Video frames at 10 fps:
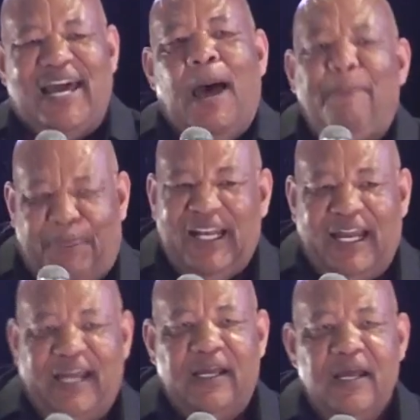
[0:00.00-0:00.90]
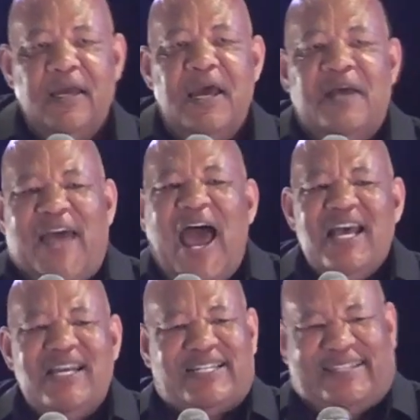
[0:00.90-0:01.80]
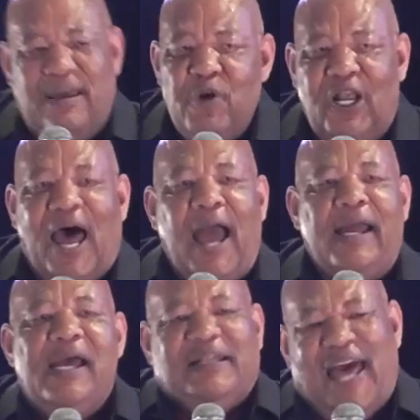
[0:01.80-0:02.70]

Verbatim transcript: and appealing. They are a stimuli.